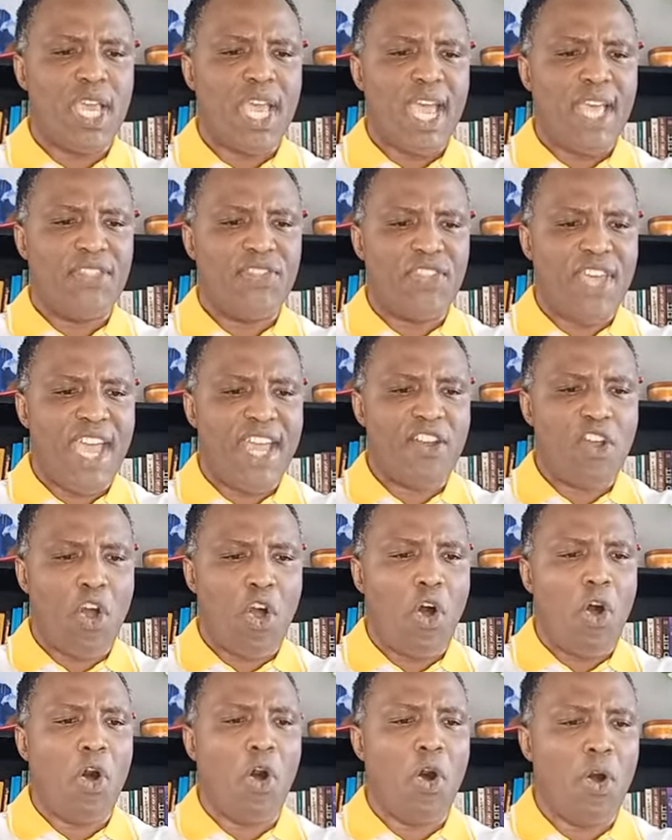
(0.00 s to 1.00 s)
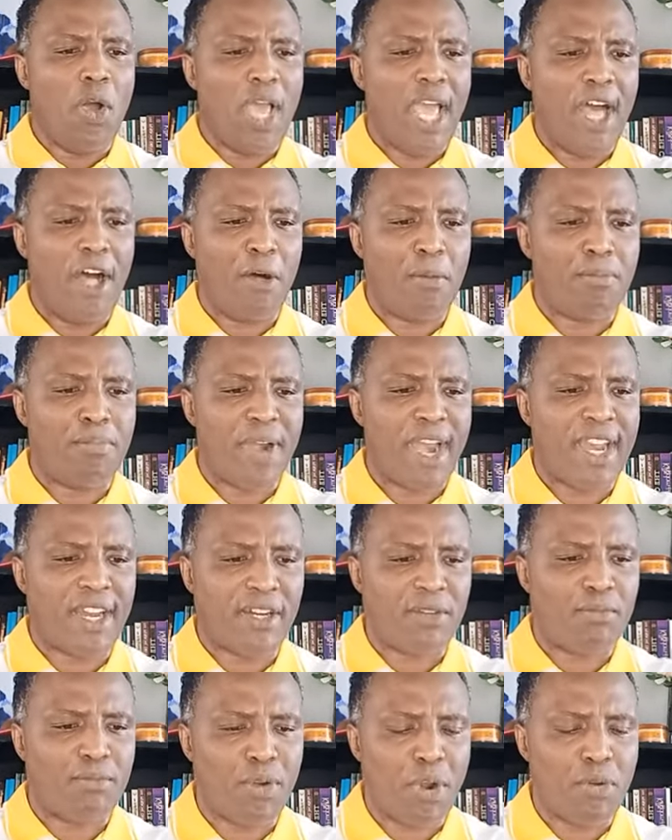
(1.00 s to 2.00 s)
And then all hell
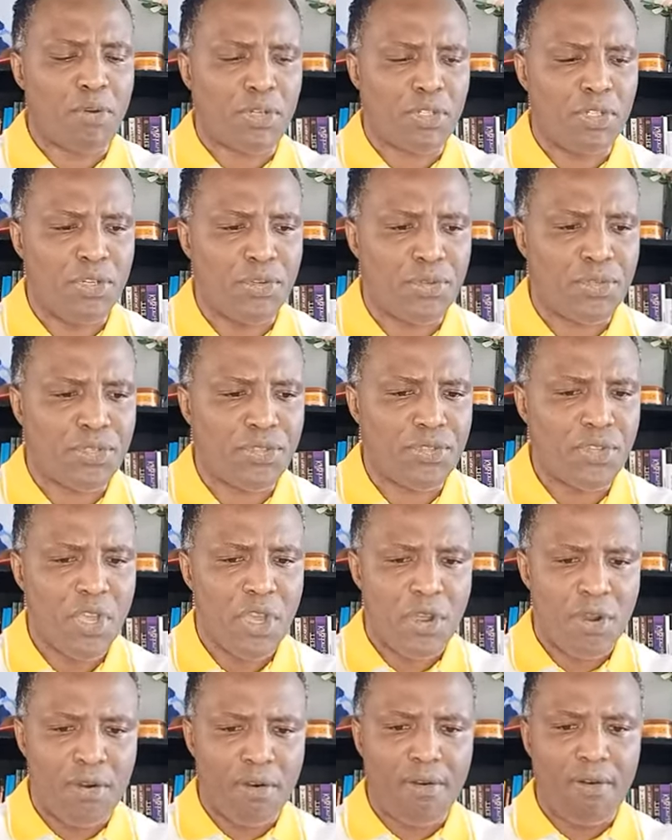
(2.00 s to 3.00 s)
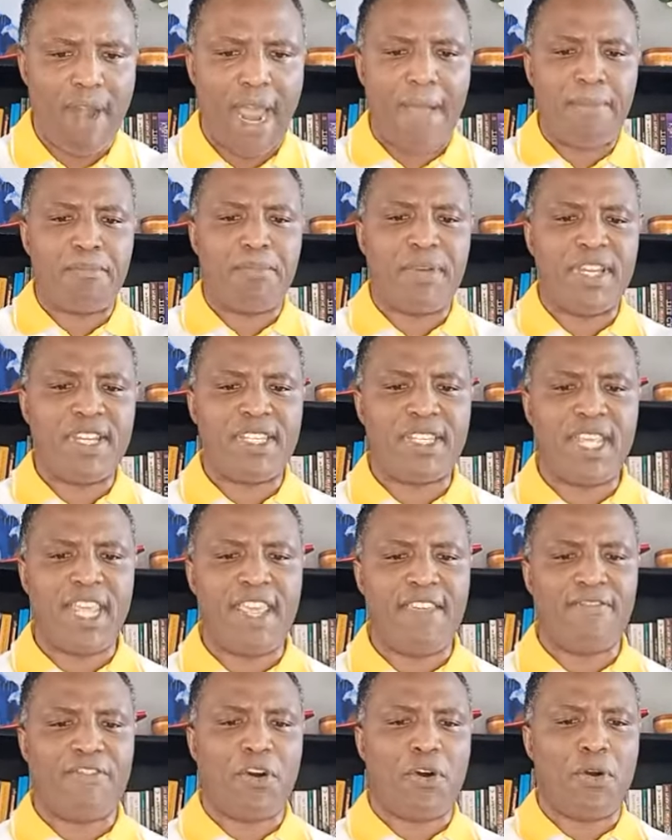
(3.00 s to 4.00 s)
break, broke loose. Rampant
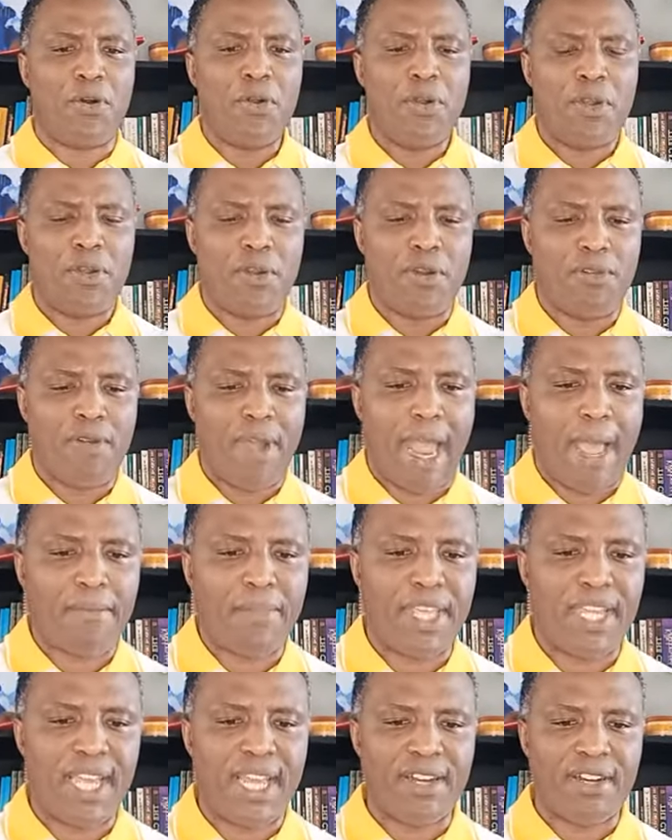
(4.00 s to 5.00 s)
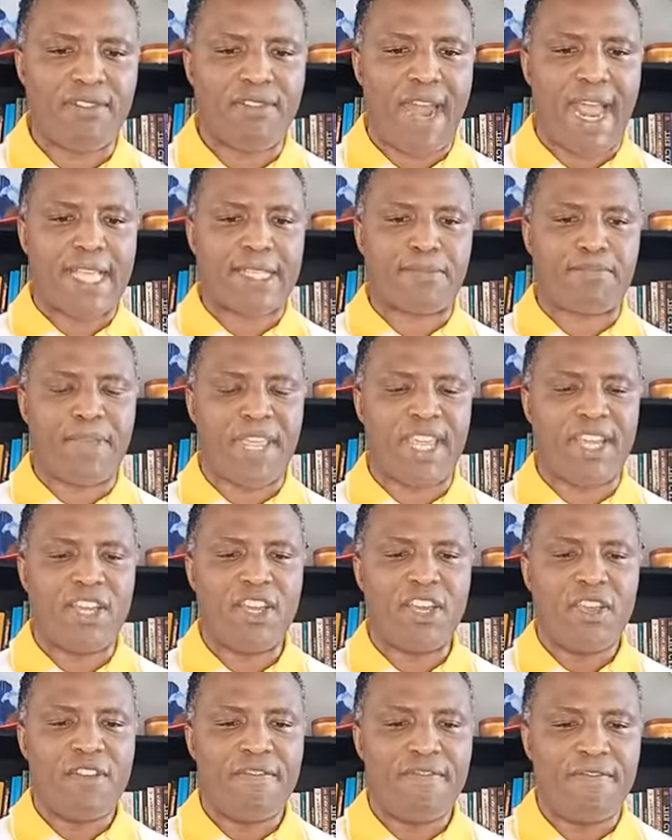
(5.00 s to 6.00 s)
evil, grabbing and
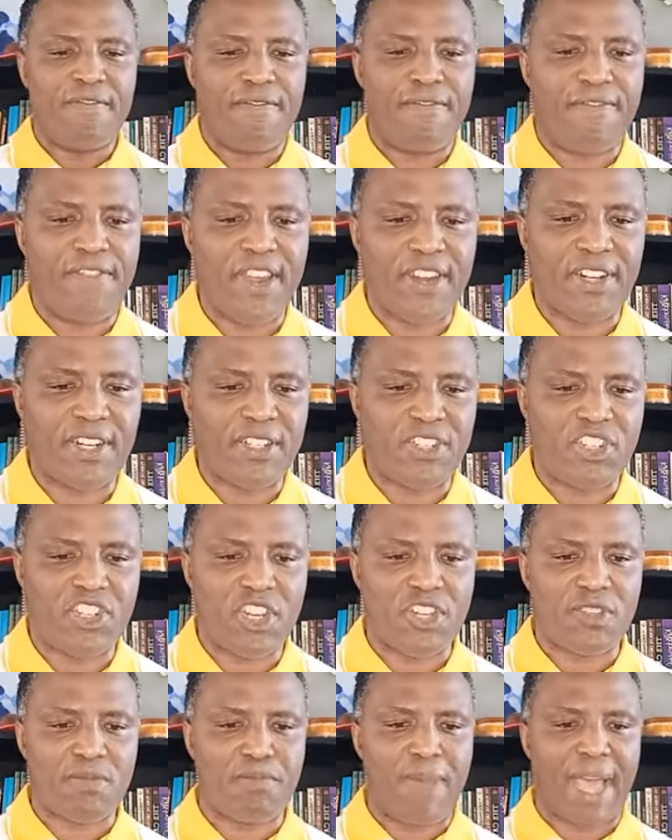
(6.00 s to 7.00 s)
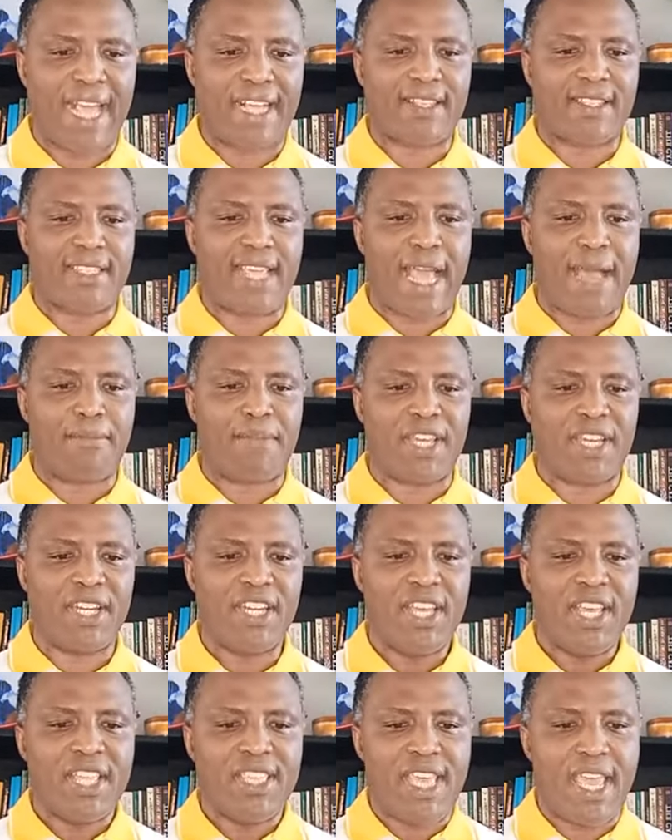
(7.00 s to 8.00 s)
grasping, vicious backstabbing.
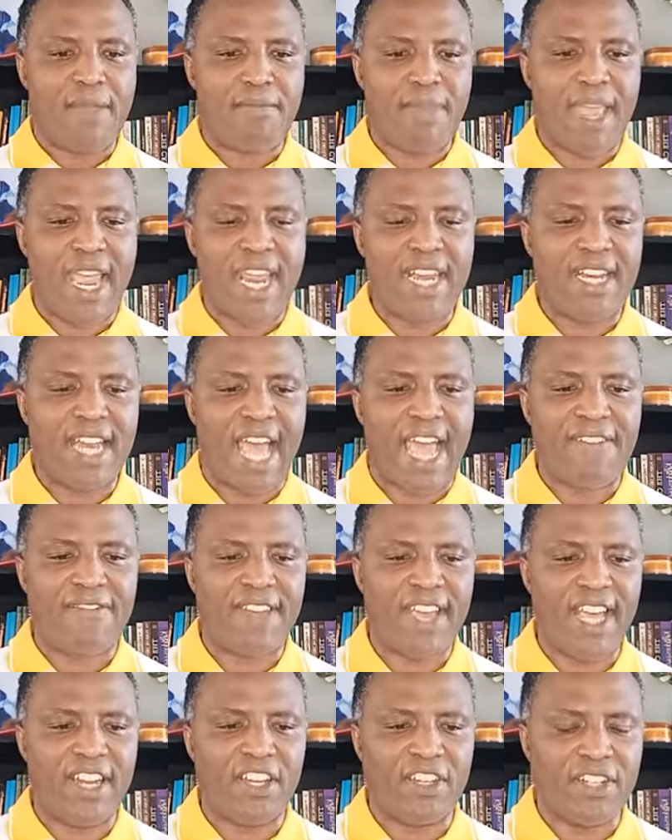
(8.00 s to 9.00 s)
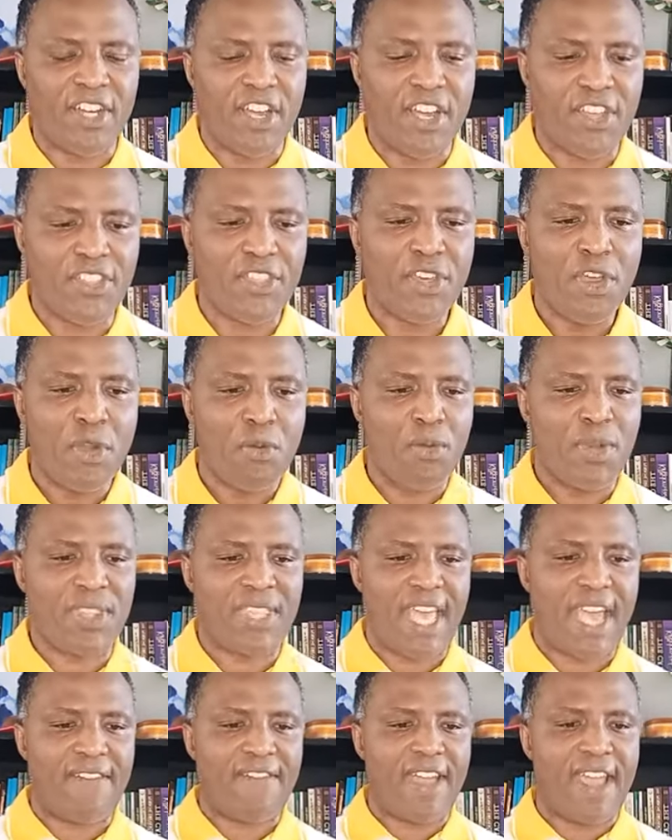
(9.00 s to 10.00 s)
They made life hell on earth with
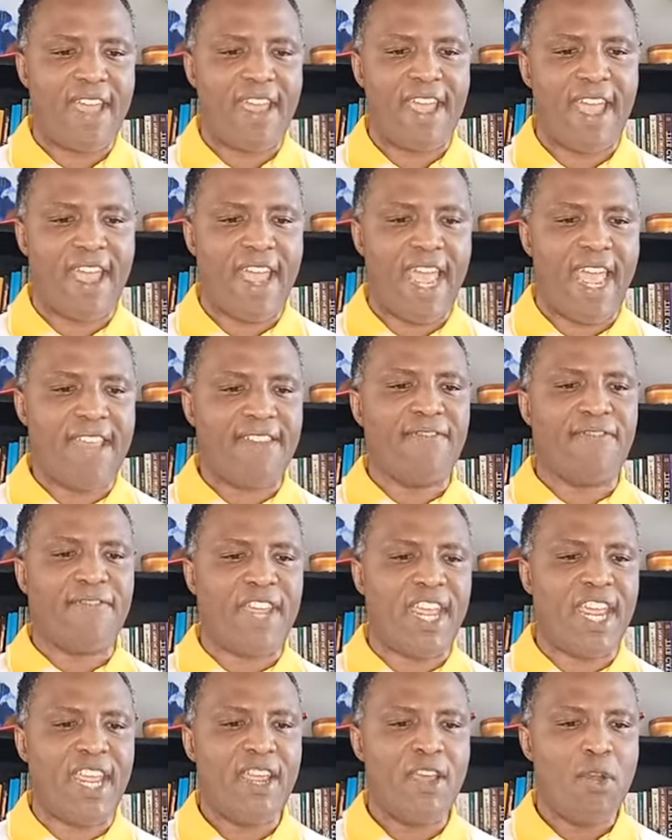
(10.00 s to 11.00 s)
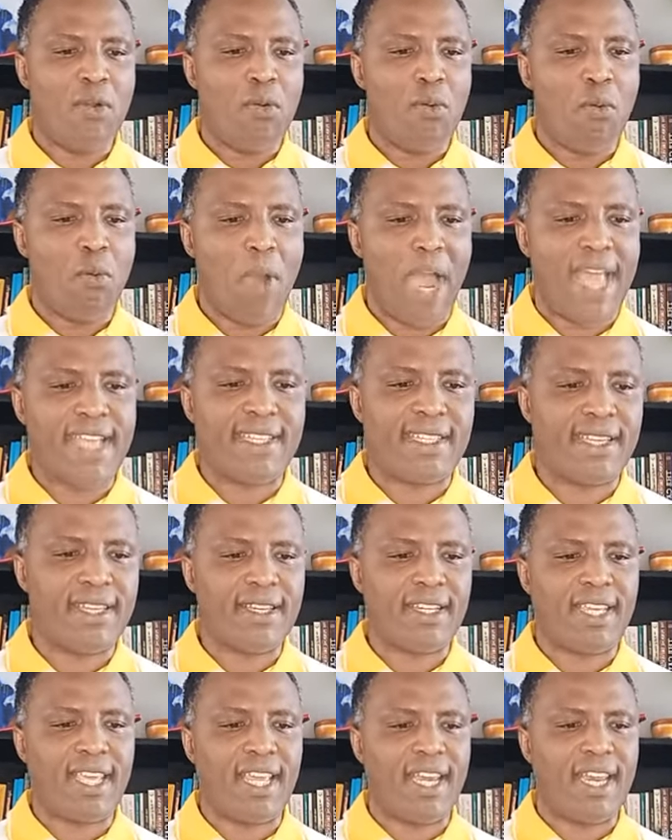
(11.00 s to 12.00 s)
their envy,
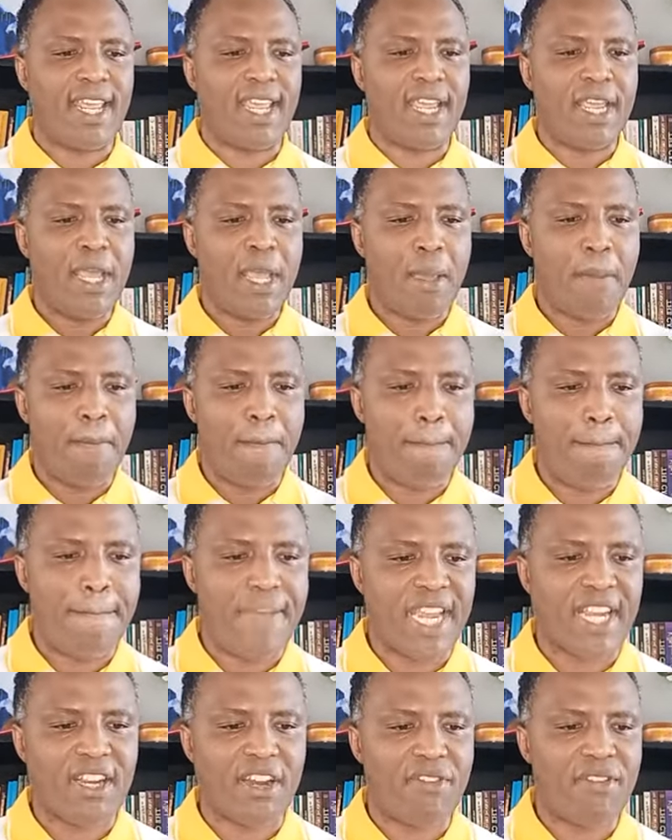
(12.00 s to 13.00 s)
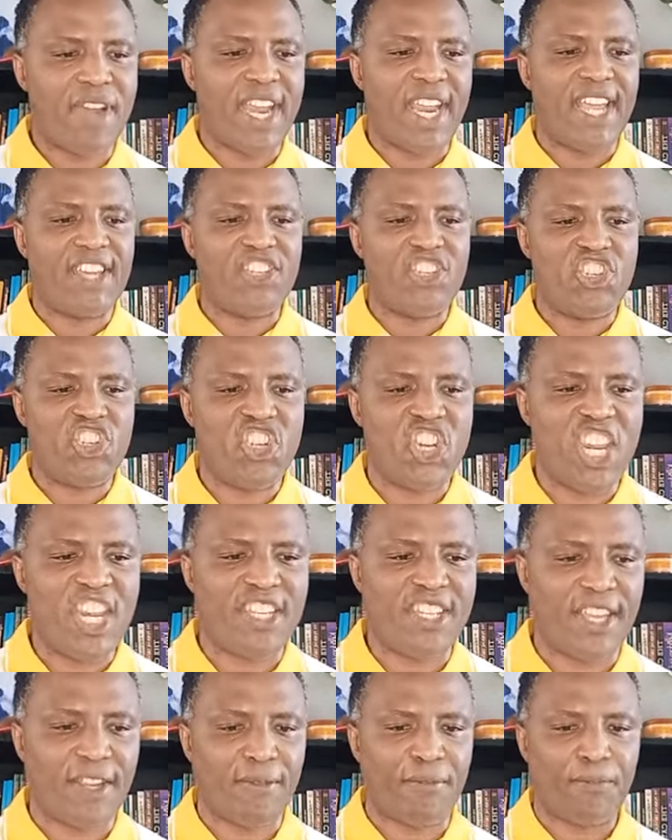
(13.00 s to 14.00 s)
wanton killing, bickering, and
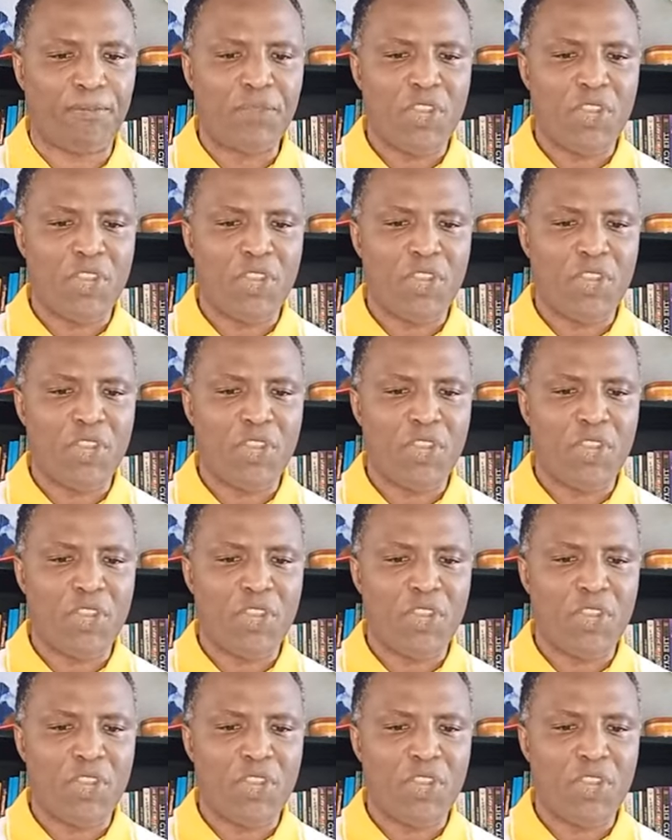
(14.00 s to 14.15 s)
cheating.